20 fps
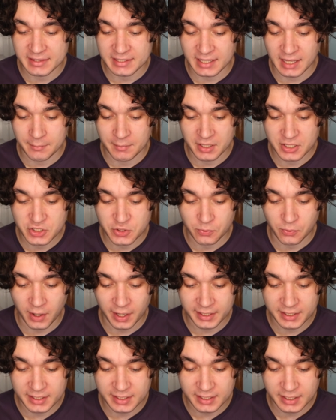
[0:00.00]
the image
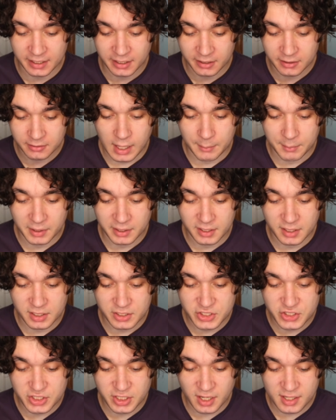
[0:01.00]
right here. I'm gonna
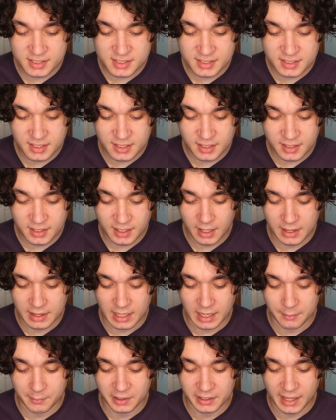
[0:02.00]
adjust it, and
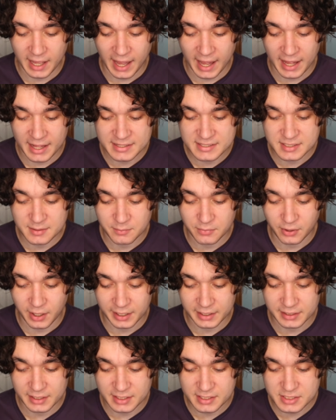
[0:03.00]
then I'm gonna add some
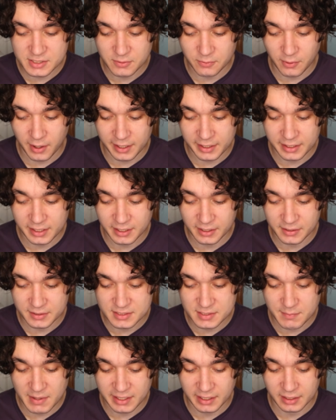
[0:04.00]
brightness right here
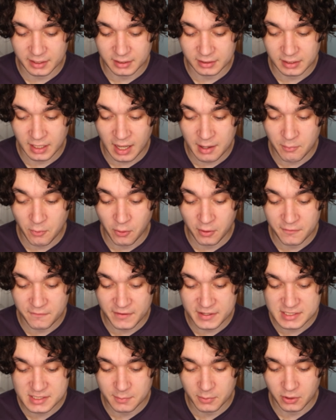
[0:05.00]
to make it a lot more
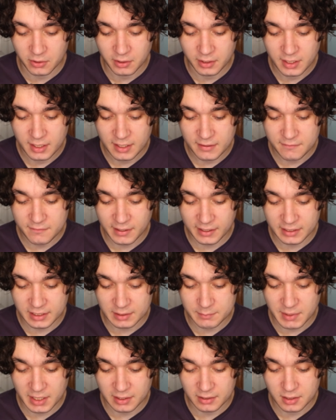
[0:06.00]
visible. In fact, I
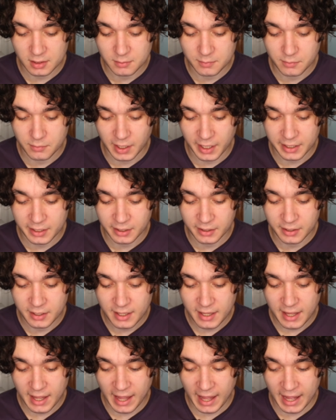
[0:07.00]
can make it a little brighter,
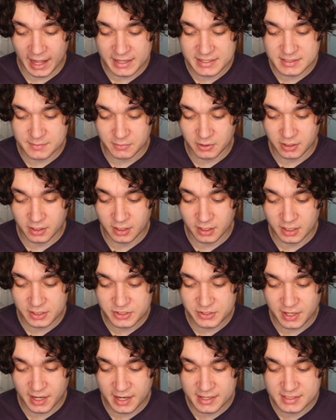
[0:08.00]
add some
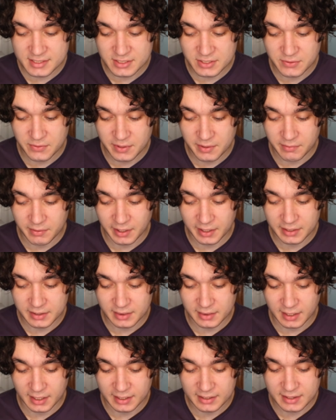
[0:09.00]
contrast to it, right,
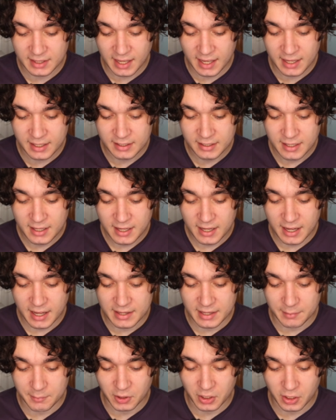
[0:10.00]
like that.
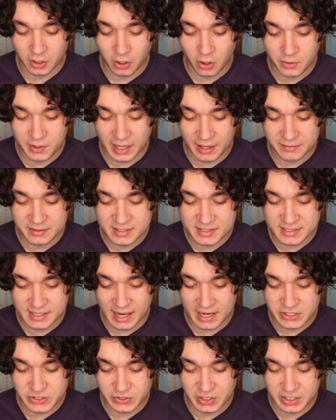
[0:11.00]
And I'm gonna go down to
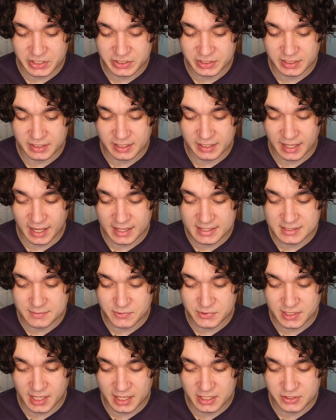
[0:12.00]
saturation and add some
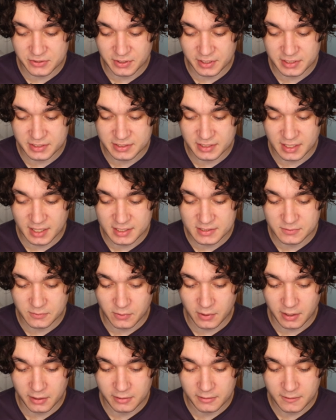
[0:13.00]
saturation as
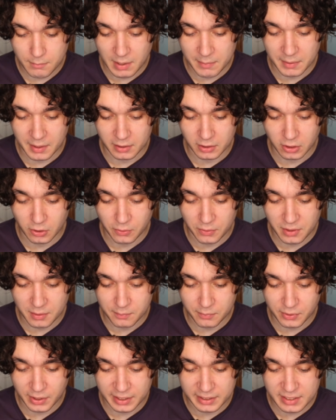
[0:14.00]
well. Maybe I'll lower the
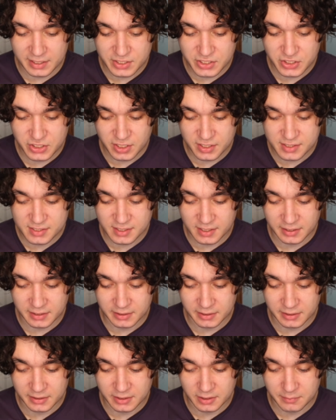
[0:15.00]
brightness just a
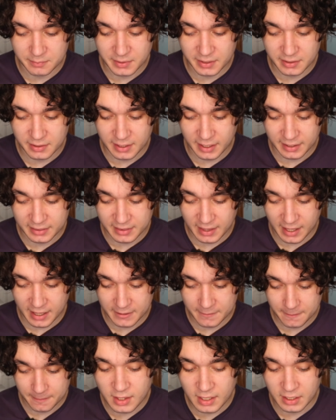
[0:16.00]
little bit like
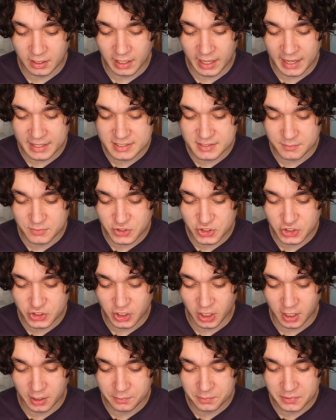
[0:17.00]
that. Then I'll add some
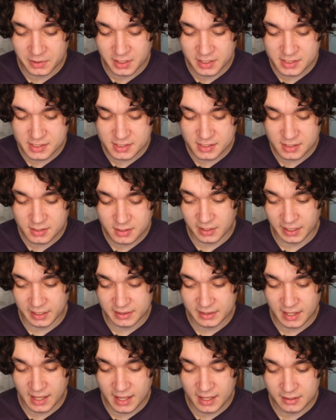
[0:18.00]
sharpness
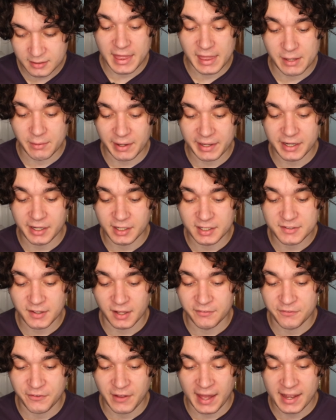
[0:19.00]
like that. And then right here on
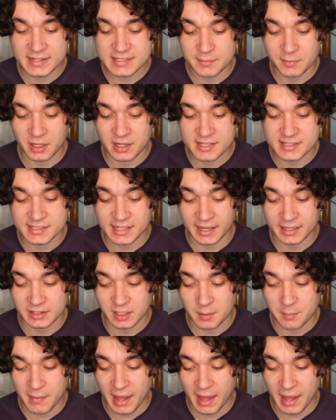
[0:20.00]
effects, I'm gonna select on